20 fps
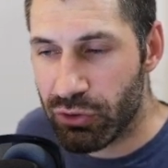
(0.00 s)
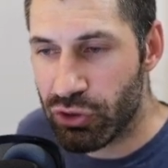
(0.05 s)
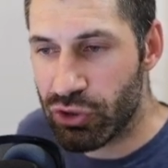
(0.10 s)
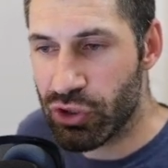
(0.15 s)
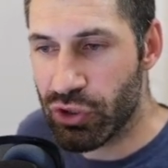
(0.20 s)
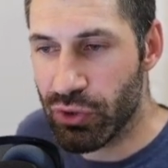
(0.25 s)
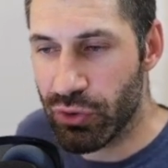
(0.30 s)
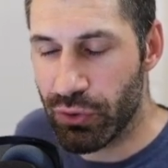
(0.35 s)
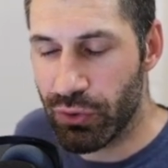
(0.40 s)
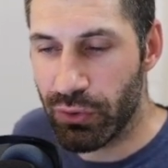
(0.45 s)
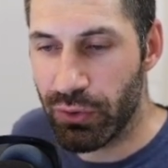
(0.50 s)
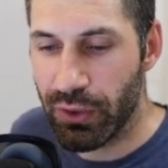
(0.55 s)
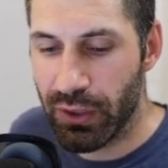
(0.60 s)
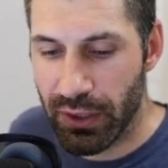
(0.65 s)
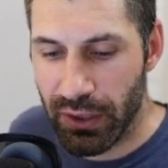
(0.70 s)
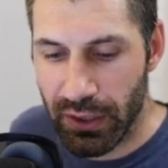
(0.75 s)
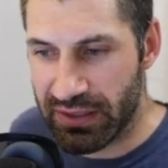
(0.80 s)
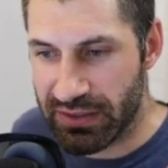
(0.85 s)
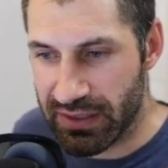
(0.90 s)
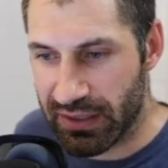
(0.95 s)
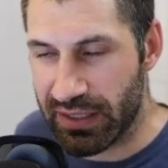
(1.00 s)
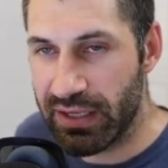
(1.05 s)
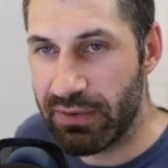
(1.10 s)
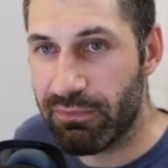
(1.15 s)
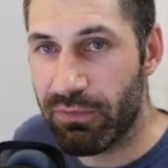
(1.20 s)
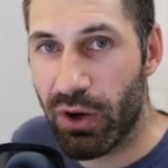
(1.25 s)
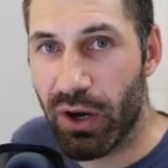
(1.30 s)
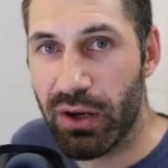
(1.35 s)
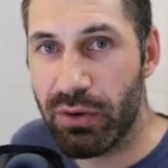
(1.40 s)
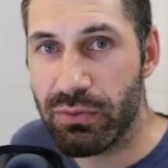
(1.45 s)
to delete
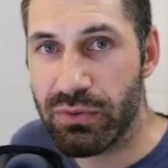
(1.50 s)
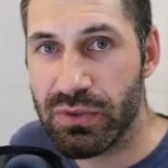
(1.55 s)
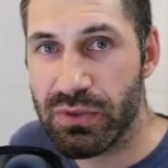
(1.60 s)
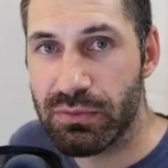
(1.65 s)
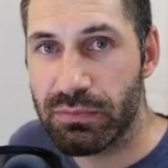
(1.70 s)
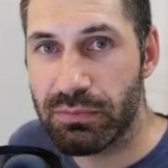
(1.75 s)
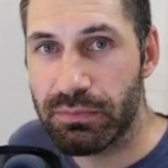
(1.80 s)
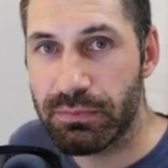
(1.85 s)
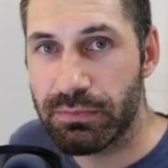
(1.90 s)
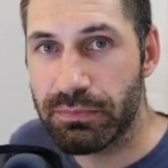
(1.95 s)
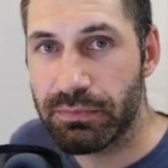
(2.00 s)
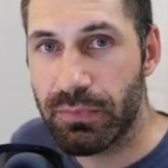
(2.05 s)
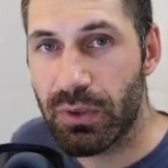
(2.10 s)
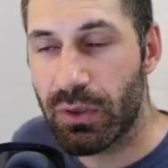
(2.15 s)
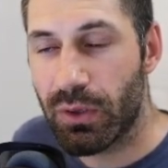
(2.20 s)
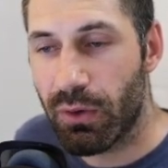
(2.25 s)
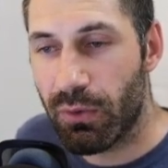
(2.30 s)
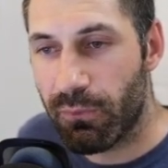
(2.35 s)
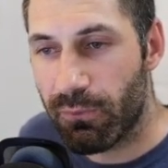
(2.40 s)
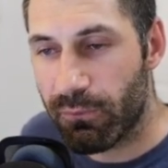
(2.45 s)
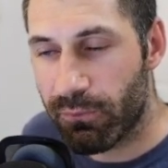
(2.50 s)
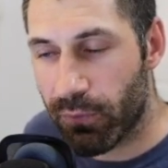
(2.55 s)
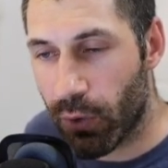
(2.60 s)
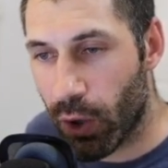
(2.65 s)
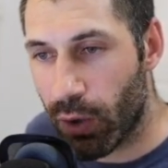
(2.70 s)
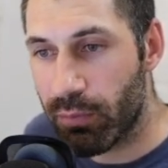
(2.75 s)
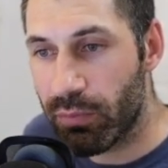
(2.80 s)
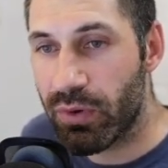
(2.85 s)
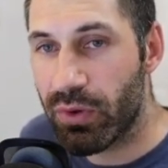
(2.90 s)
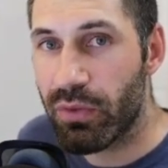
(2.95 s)
files
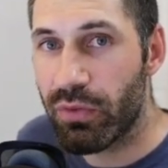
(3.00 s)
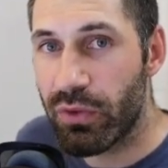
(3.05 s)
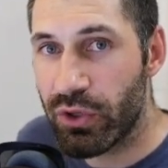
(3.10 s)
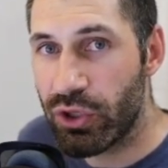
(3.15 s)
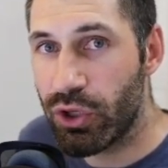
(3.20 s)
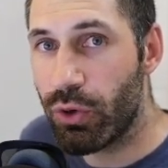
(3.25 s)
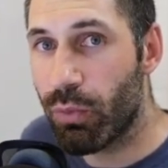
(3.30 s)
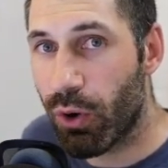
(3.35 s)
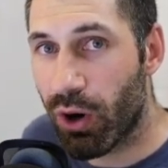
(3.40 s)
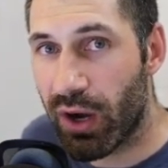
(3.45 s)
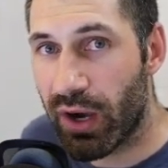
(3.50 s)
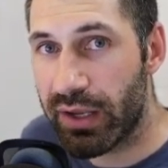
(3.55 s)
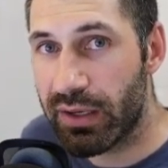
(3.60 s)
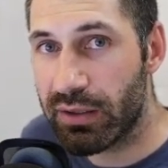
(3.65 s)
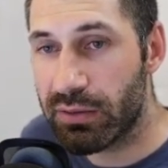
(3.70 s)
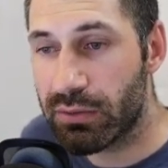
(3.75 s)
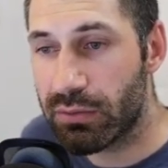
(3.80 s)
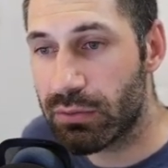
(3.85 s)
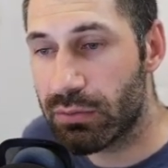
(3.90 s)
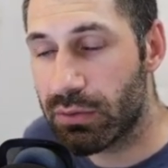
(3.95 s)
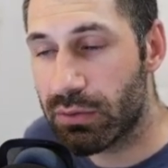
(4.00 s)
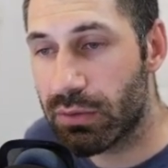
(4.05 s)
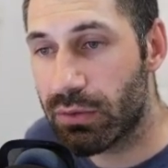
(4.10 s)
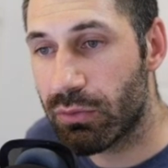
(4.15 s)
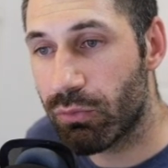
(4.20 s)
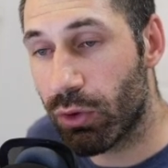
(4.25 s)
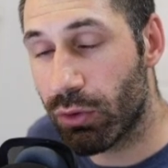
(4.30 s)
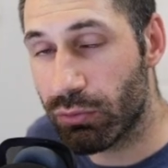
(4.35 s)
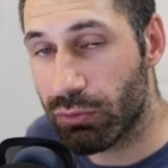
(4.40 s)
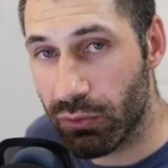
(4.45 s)
from the UI,
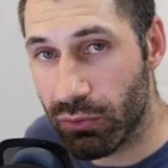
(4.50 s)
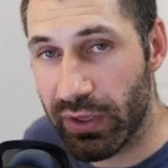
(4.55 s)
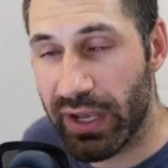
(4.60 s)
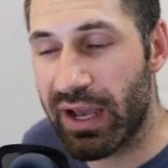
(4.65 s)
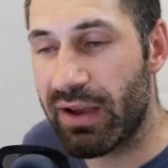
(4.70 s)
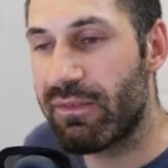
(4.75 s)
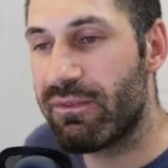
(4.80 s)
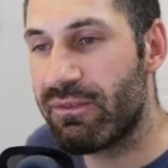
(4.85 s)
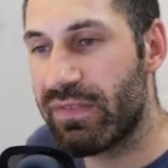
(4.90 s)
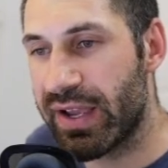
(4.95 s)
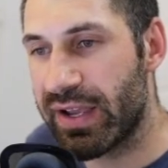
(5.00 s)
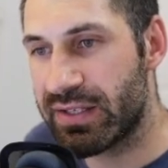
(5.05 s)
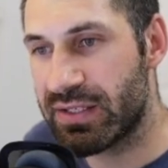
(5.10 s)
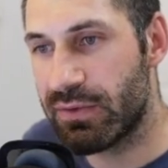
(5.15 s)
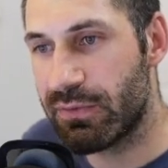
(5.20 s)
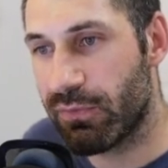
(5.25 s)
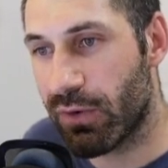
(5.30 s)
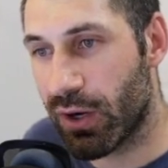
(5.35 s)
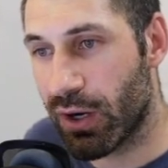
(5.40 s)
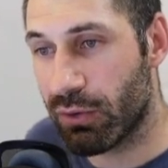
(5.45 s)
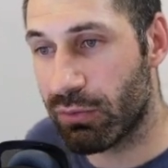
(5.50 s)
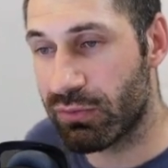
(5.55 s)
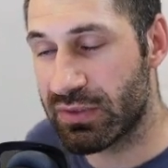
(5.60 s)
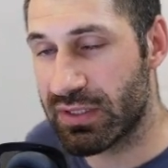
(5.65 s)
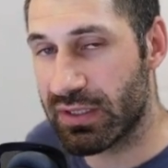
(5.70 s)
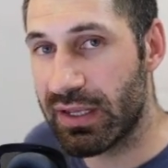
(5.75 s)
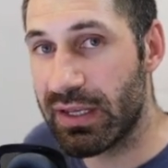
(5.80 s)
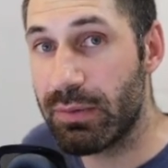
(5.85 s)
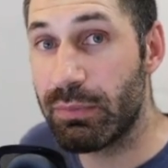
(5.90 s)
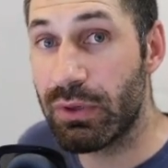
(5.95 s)
well, look at fancy file
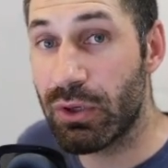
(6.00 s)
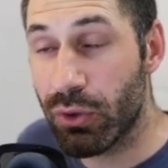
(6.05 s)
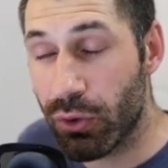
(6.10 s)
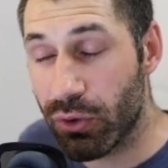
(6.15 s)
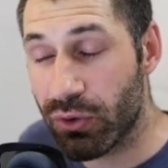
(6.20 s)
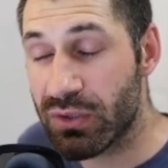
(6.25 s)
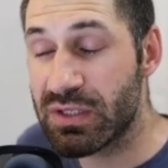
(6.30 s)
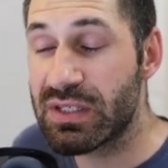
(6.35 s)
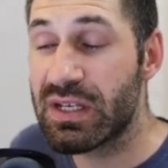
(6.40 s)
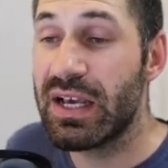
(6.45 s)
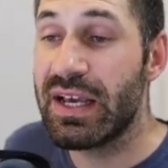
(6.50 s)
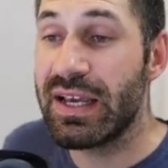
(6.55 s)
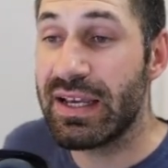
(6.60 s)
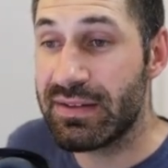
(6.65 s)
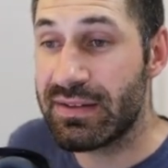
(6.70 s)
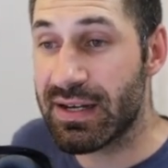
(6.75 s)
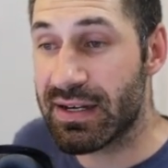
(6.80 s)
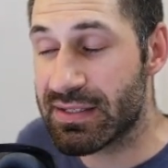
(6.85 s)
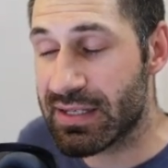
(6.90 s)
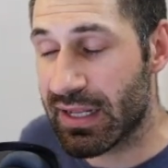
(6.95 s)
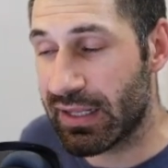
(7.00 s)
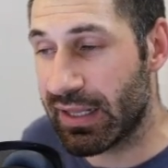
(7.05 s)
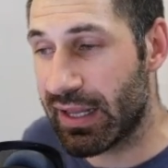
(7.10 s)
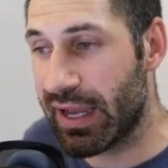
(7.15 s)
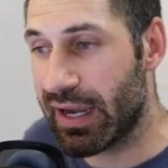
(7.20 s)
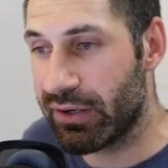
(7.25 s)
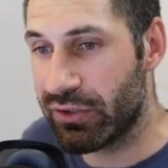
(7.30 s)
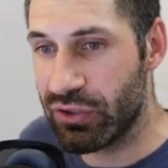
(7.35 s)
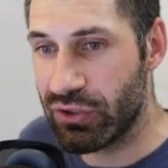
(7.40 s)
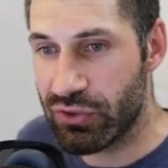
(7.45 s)
delete because it does
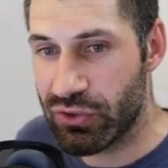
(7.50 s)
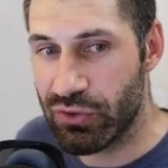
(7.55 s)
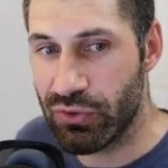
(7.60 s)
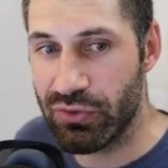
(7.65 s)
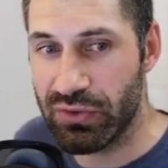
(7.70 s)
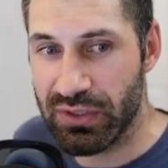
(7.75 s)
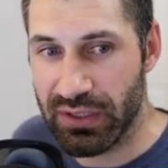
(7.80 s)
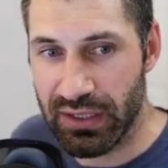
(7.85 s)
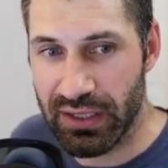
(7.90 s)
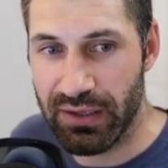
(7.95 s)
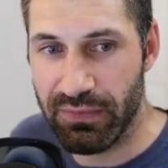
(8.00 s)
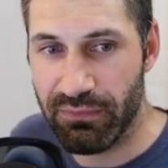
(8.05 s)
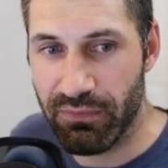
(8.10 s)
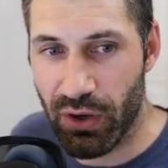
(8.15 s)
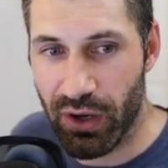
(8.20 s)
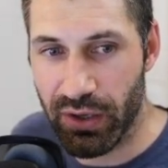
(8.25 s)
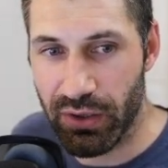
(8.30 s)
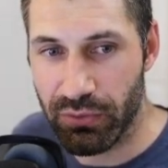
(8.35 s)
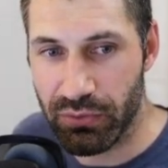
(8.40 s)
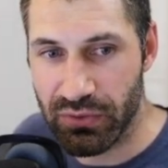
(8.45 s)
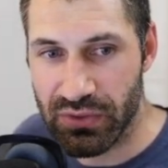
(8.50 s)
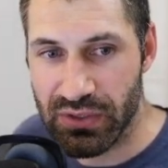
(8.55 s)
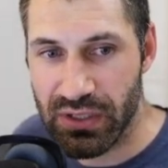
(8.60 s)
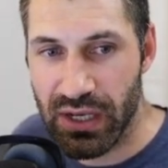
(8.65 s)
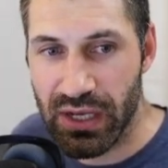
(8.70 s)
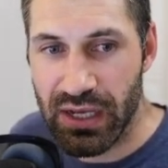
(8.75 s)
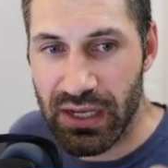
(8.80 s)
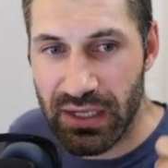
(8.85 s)
allow you to delete files